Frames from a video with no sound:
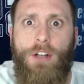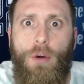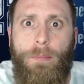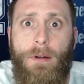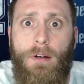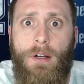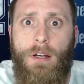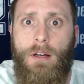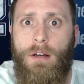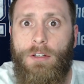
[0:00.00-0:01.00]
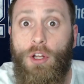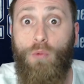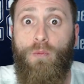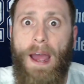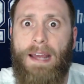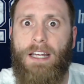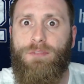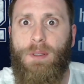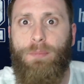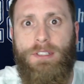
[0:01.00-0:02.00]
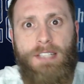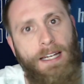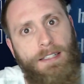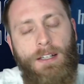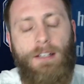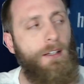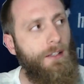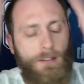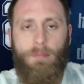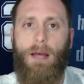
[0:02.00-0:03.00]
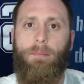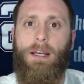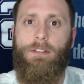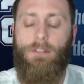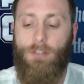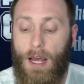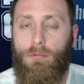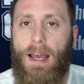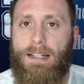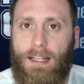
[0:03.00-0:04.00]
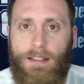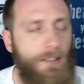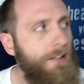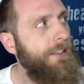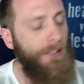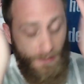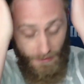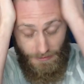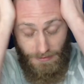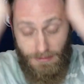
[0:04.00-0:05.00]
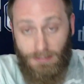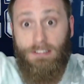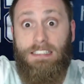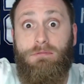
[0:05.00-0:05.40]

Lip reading: open. You don't rack catch people in tight... Come on, man. You're not rack tight... Oh, you're not